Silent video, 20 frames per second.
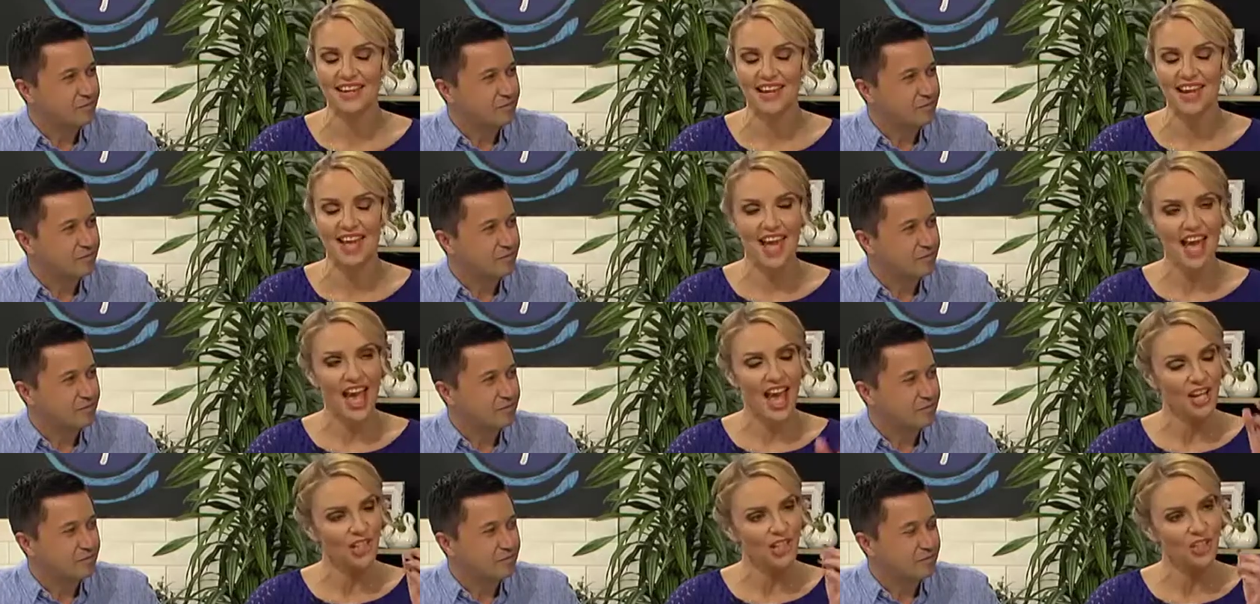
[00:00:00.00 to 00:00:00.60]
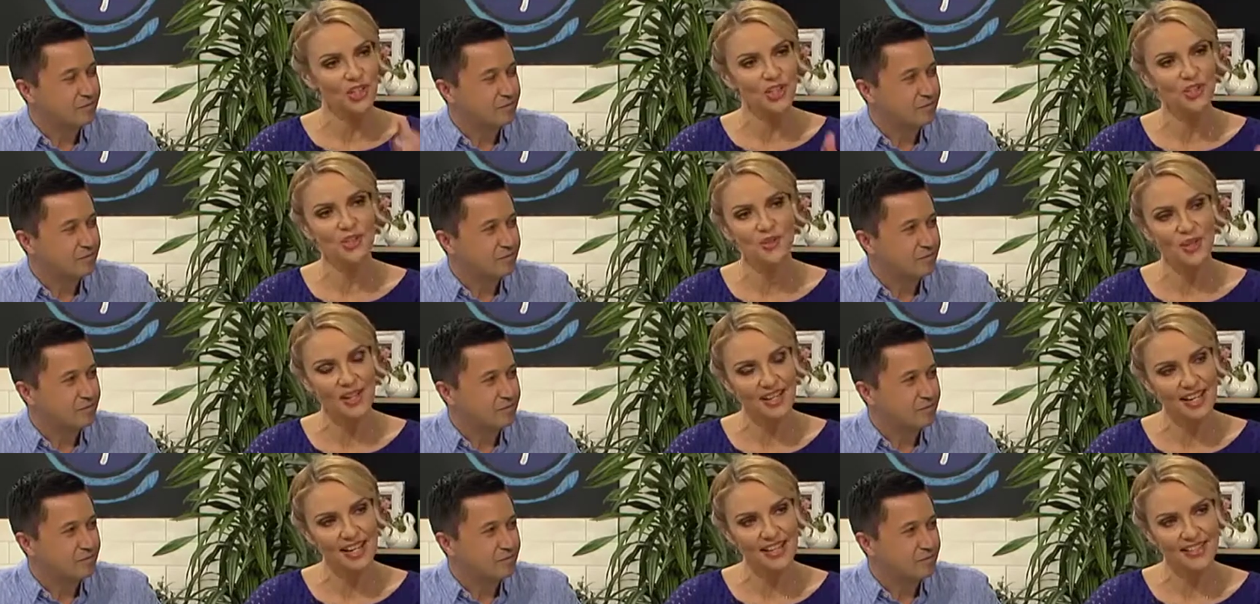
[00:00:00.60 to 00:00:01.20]
Speaker 1: there. And mm. you
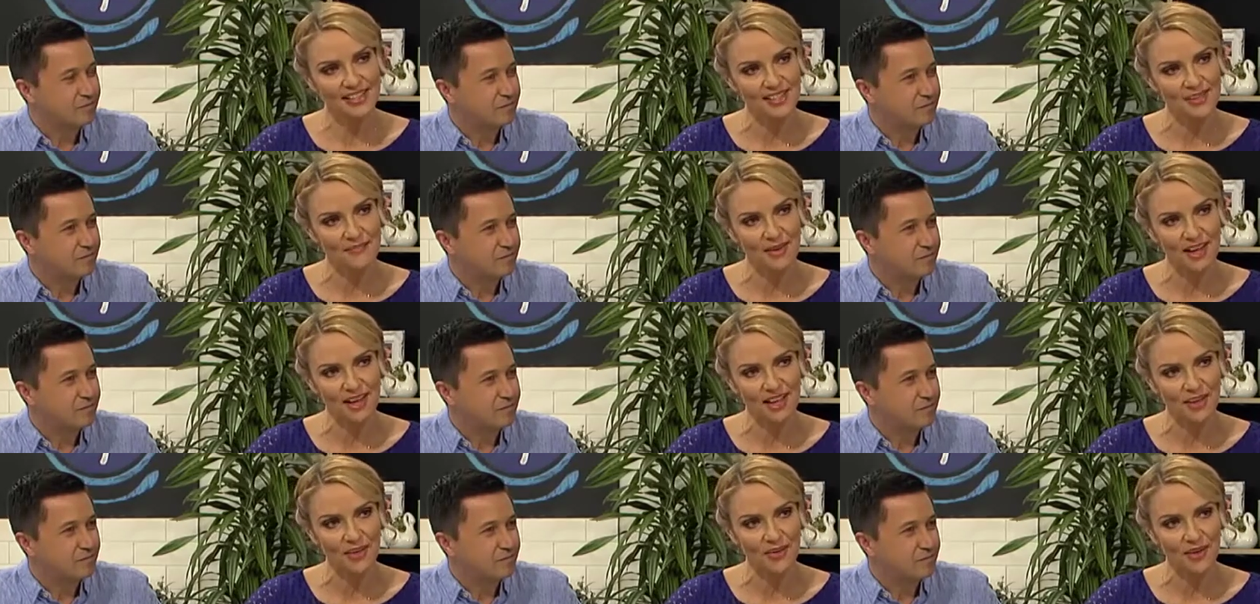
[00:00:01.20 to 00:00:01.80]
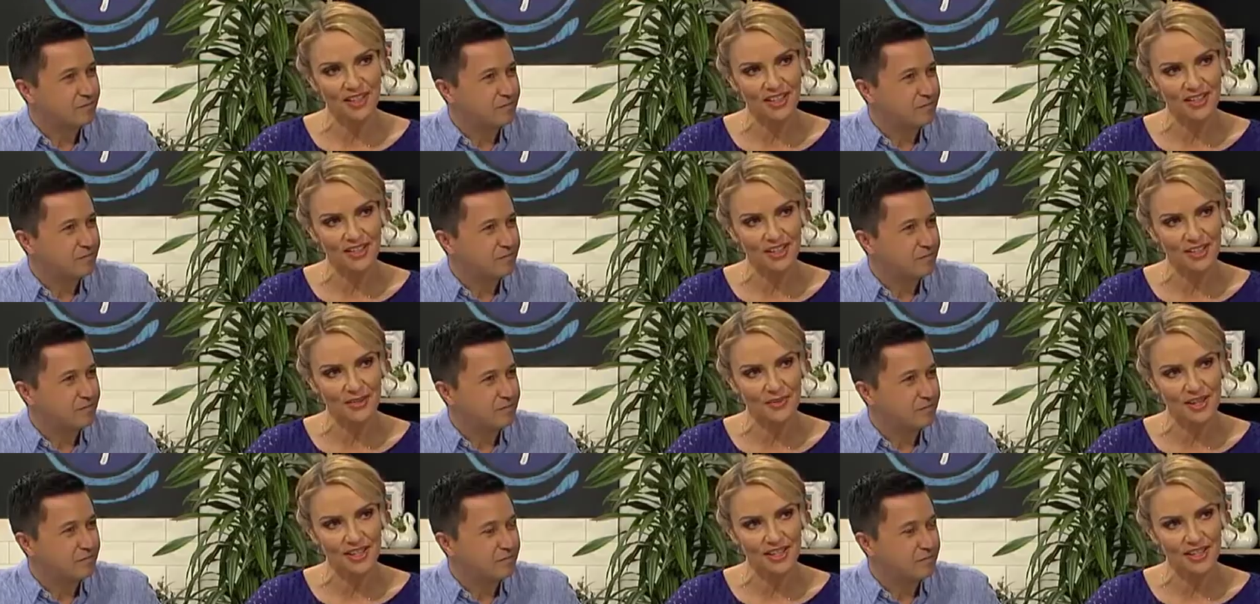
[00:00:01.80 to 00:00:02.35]
announced it, Mark, in quite a unique